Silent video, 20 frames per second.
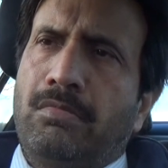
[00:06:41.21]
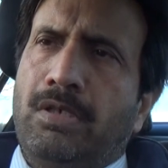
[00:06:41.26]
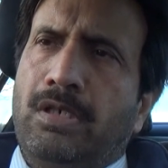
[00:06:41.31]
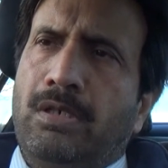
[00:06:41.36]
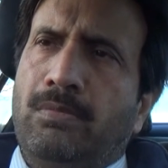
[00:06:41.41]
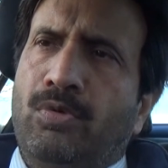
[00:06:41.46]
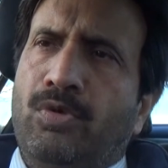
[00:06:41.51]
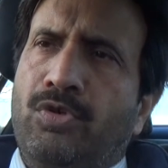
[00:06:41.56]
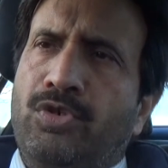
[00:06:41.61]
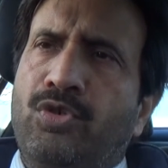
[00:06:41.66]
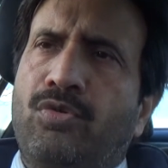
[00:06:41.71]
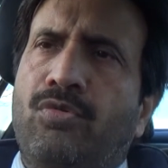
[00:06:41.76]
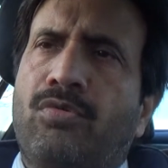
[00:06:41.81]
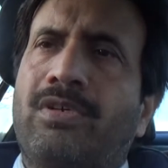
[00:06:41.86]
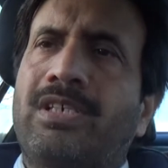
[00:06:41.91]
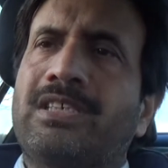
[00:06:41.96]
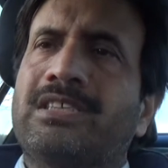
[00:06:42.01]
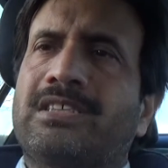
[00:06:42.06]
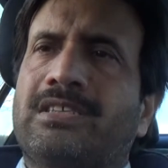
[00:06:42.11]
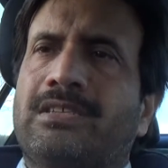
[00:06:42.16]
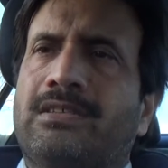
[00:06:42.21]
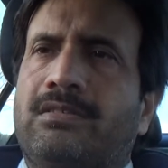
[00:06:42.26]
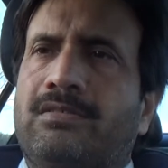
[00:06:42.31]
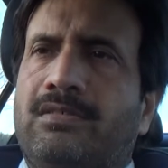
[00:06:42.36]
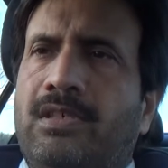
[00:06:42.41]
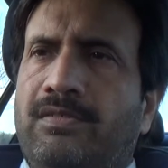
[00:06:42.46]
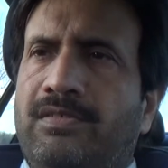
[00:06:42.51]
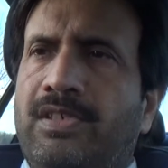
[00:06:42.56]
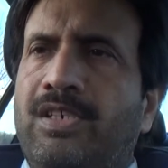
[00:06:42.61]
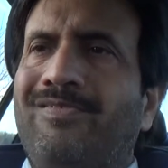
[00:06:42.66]
about your risk
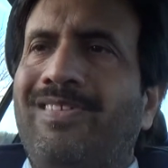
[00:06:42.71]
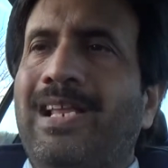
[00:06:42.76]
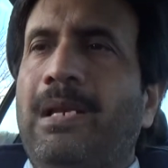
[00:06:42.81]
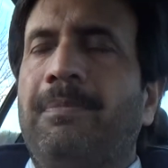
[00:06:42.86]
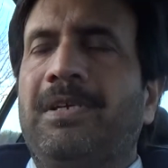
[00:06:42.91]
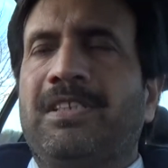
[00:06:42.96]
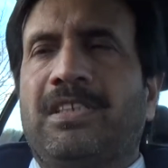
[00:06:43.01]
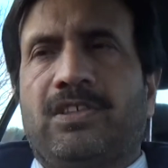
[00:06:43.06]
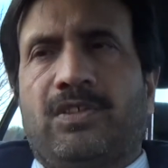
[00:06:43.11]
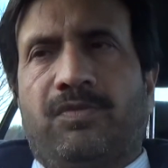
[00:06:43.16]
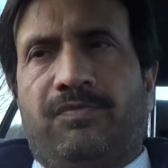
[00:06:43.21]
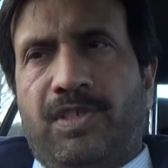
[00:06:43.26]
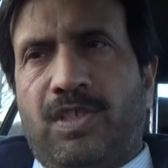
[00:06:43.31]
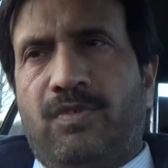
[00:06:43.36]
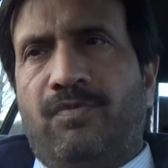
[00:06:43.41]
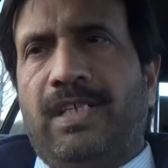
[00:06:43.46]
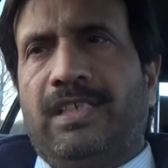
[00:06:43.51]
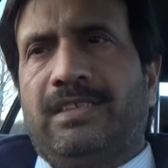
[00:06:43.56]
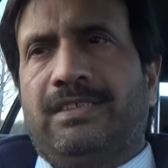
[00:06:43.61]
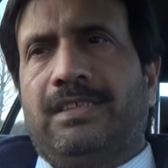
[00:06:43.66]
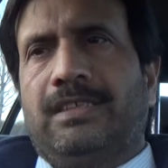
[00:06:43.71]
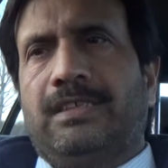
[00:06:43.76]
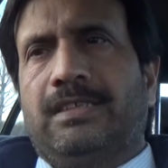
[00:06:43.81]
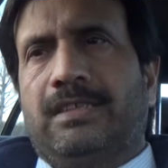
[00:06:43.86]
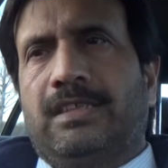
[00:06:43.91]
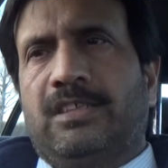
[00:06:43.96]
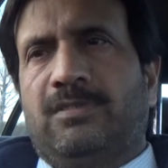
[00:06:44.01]
of developing esophageal varices,